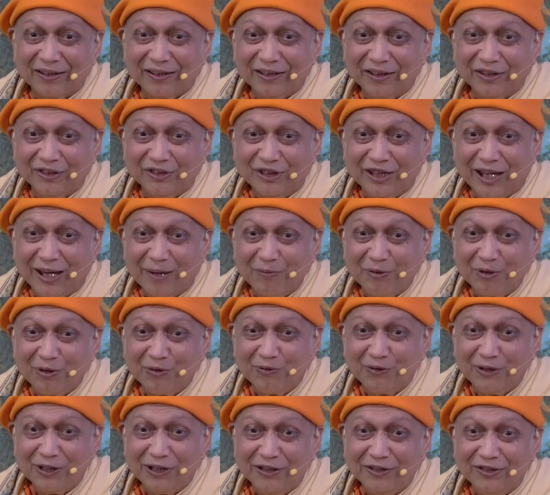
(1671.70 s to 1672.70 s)
Mm, the
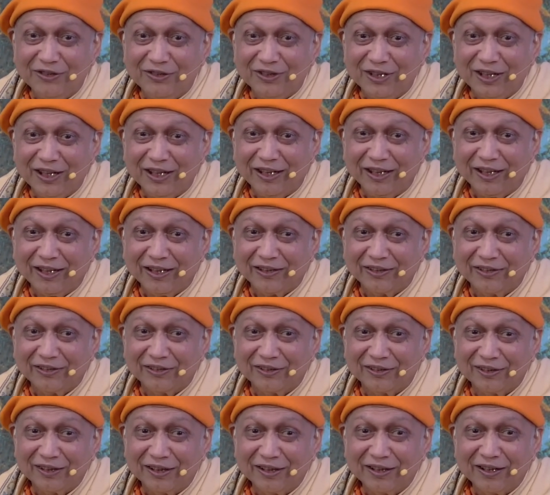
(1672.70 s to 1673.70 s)
shapes will
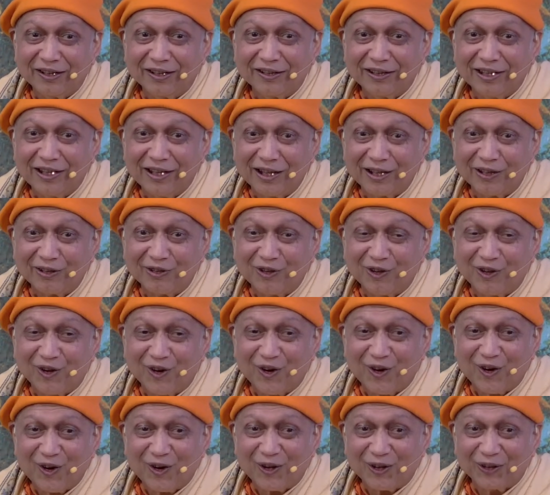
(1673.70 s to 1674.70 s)
change, it is, they
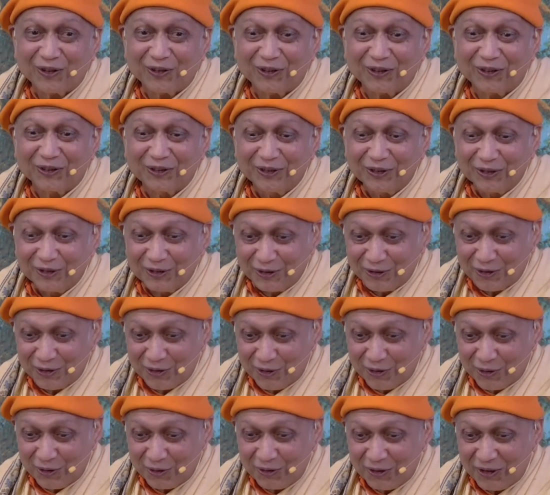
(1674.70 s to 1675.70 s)
are gone.
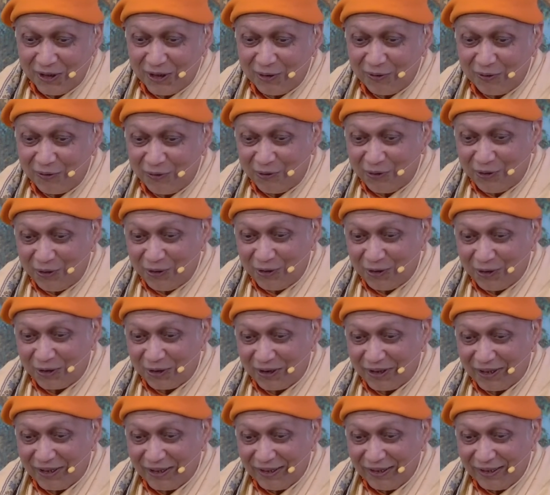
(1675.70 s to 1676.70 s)
So,
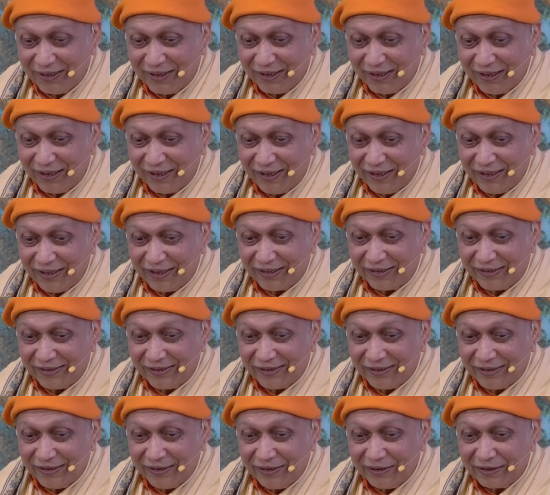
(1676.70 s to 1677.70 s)
therefore, it
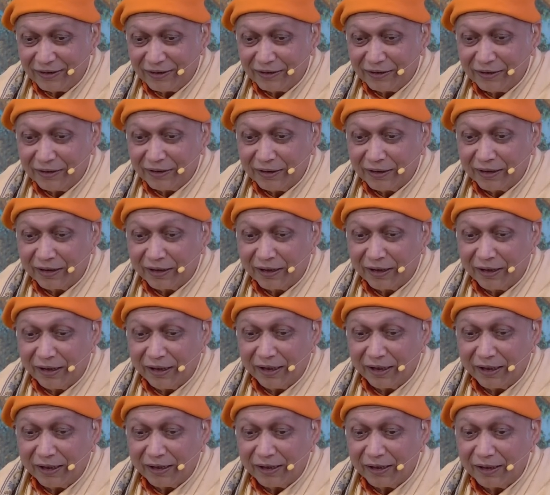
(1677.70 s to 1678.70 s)
is,
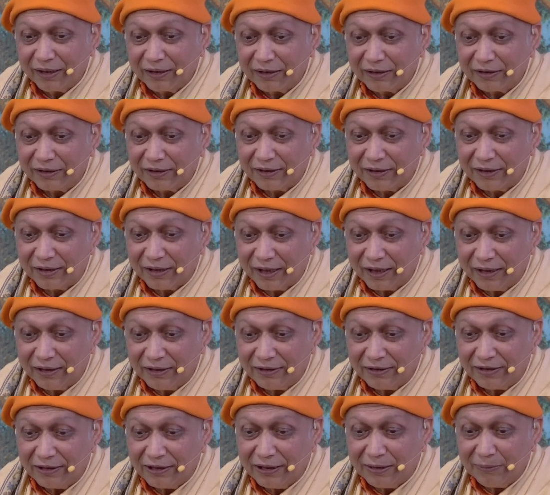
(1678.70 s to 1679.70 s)
he
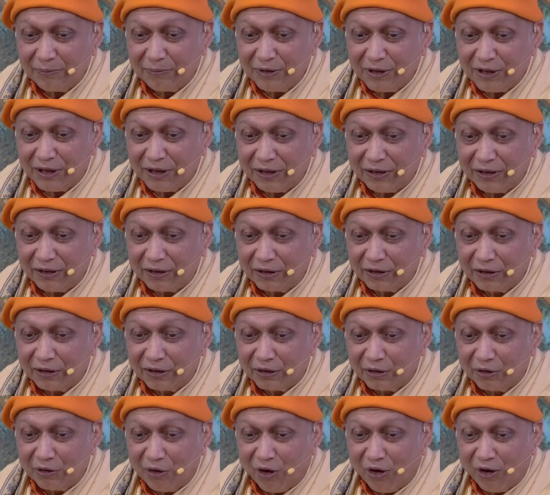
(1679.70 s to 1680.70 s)
tells him
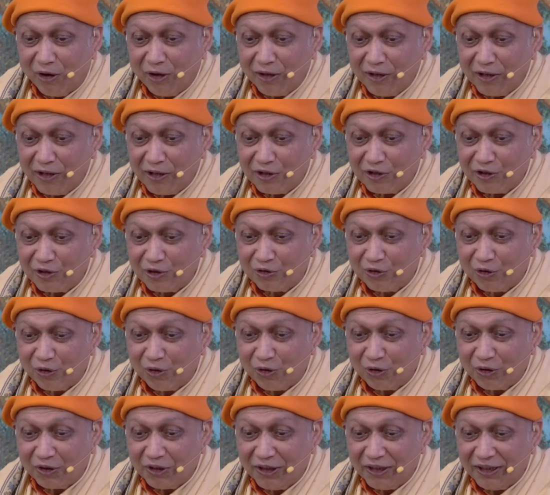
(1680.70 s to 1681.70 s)
that God
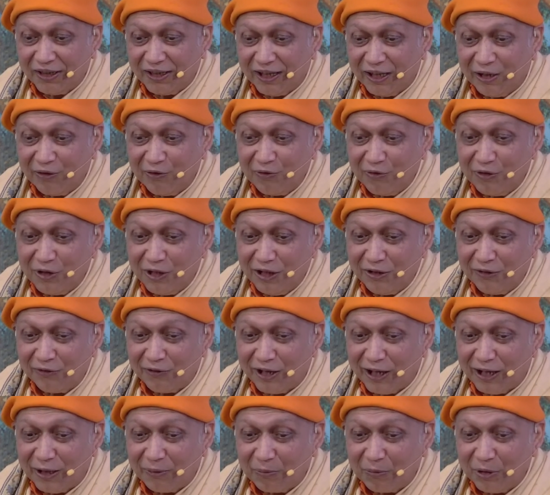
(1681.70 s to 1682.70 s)
is known in
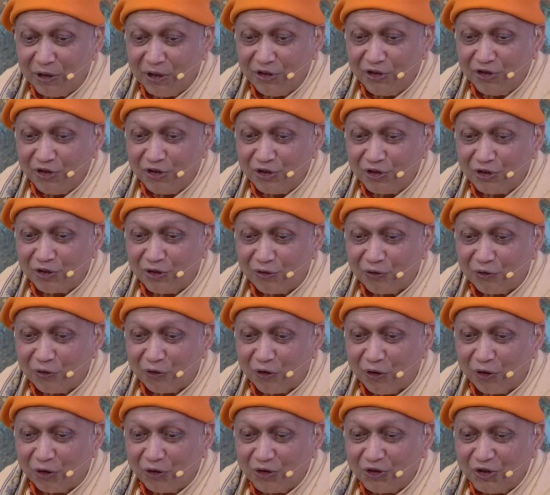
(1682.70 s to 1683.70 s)
every vibration
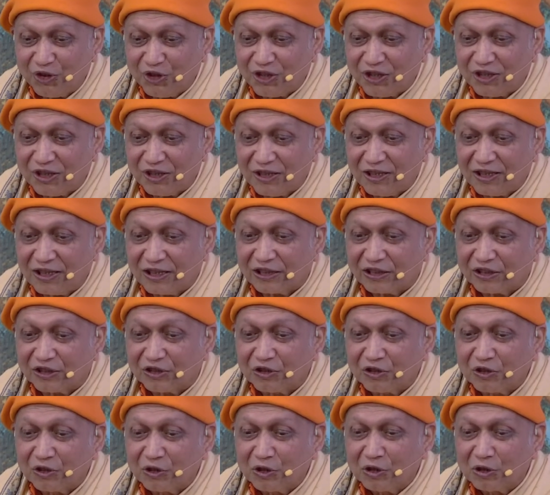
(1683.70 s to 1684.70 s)
of
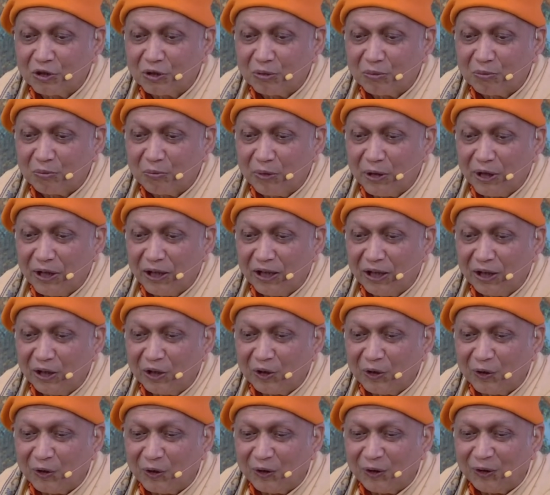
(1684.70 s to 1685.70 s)
consciousness,
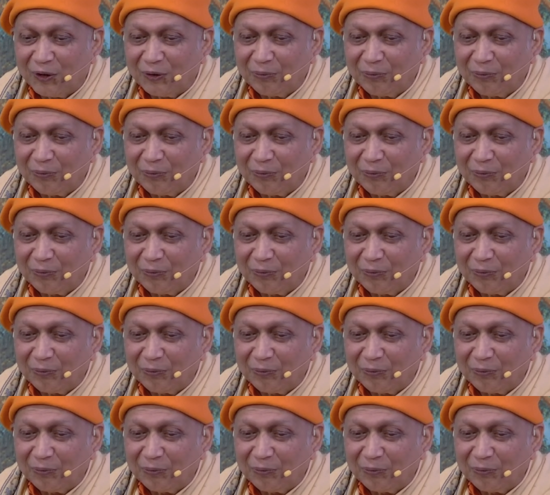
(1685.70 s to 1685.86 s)
being